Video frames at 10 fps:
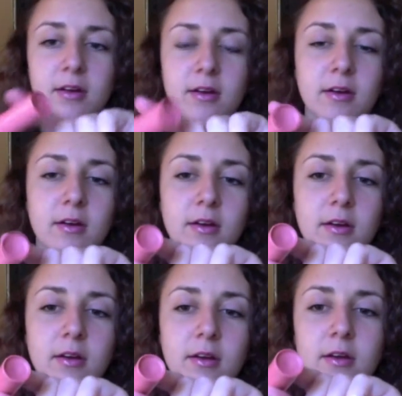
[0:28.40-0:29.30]

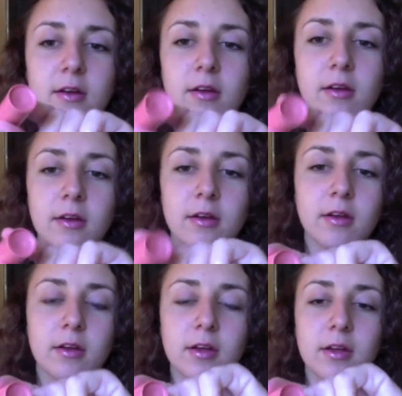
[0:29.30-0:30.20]

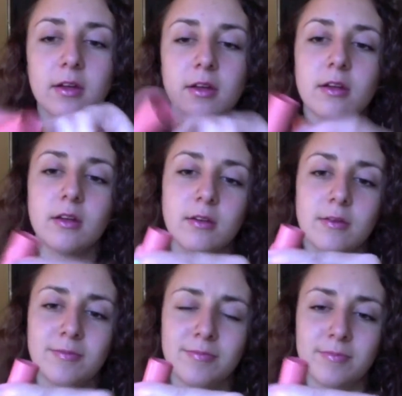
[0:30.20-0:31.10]

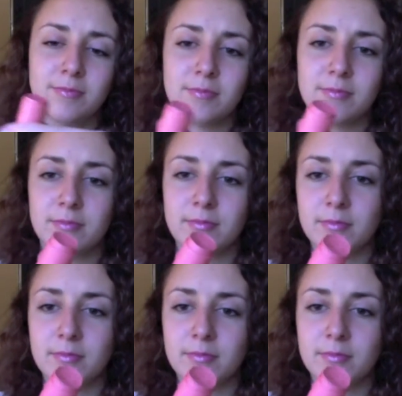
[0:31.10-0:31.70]
[no speech]